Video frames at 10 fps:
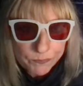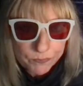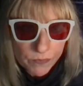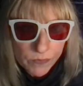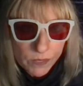
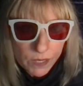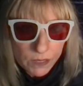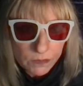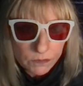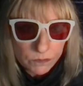
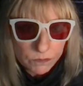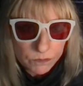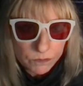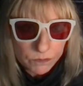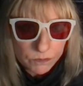
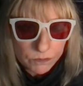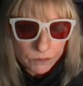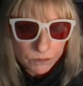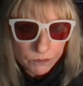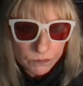
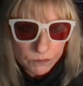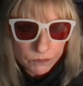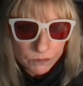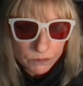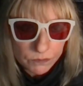
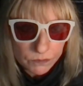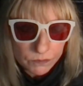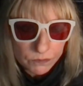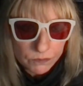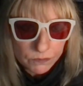
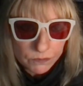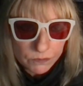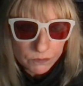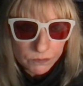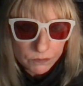
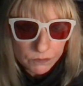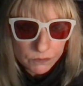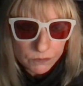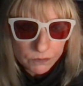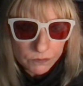
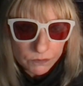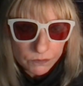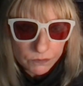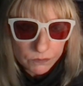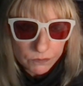
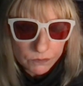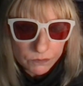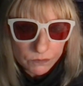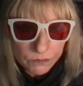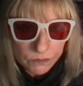
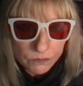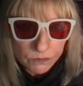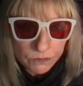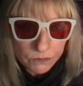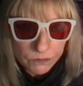
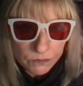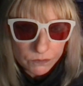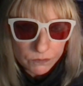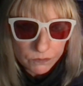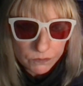
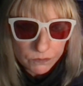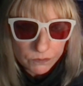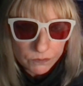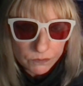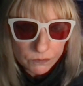
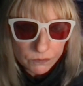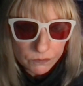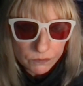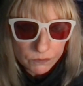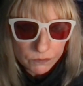
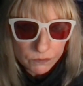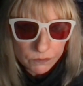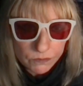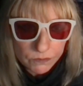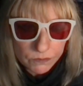
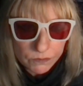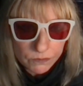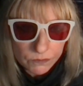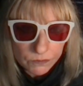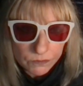No words are spoken by the person on screen.